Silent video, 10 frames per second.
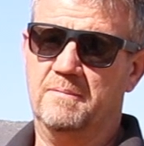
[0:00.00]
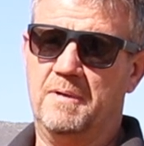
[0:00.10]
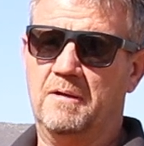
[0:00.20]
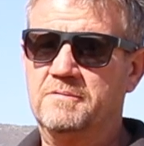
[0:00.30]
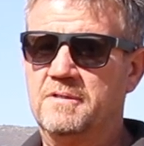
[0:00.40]

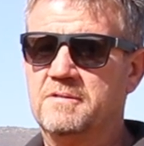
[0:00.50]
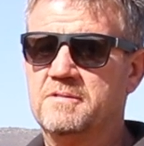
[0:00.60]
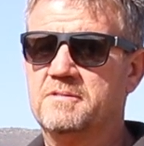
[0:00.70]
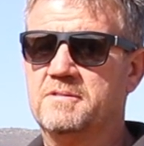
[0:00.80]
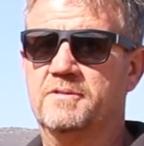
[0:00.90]

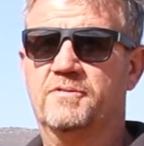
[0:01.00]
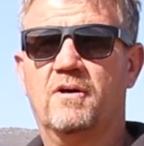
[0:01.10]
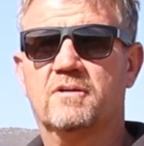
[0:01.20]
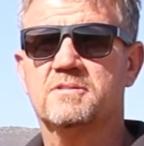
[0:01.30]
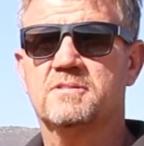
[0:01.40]
mountains and
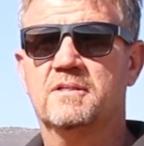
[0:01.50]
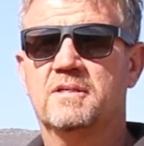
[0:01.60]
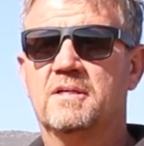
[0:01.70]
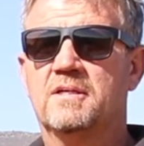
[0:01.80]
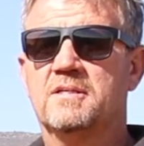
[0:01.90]
rocks.
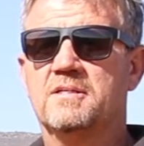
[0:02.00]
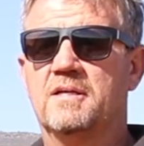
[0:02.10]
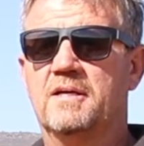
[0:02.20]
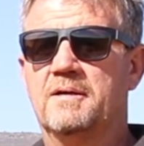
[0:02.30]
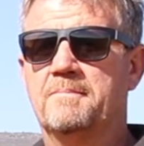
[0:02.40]

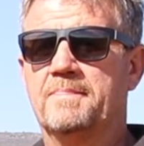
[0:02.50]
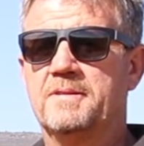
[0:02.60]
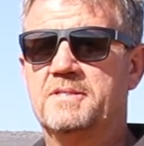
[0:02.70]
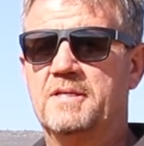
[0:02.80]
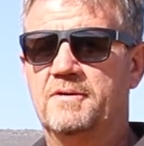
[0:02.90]

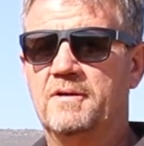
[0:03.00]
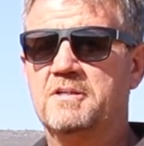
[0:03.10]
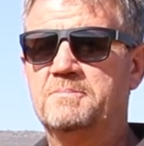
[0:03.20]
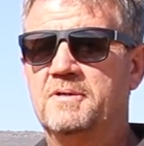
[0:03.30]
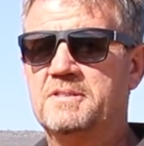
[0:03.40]
So
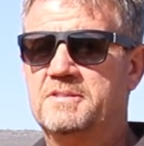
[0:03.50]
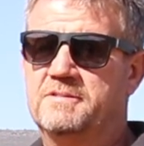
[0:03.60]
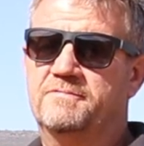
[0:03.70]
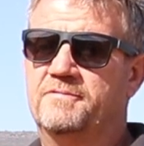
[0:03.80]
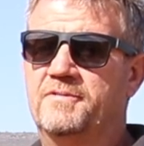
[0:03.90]
yeah,
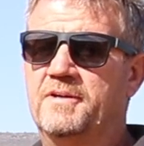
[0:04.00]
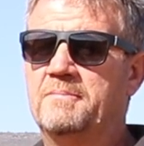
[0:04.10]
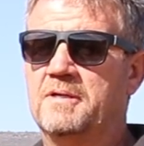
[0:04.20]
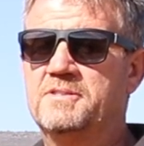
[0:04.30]
it's very much